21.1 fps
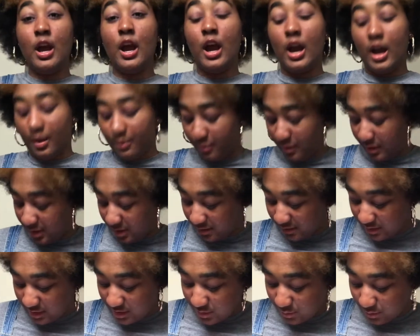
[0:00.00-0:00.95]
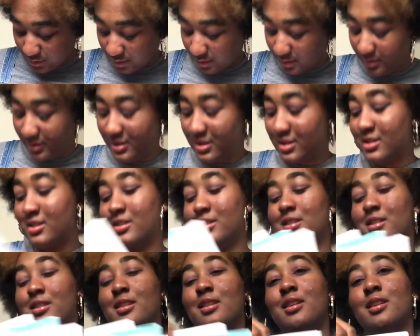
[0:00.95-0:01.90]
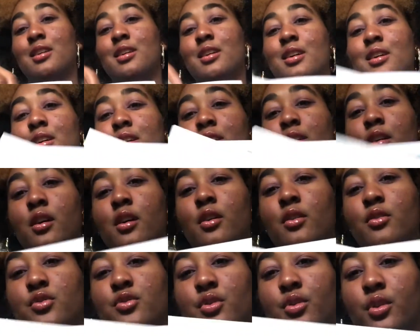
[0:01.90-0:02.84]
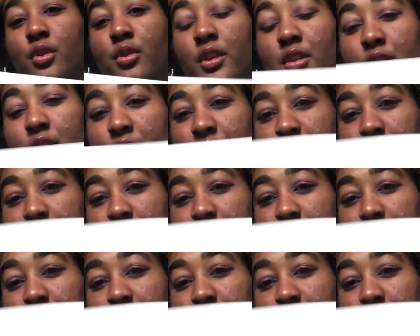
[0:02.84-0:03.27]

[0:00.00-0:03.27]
I'm proud of this one. Draw like those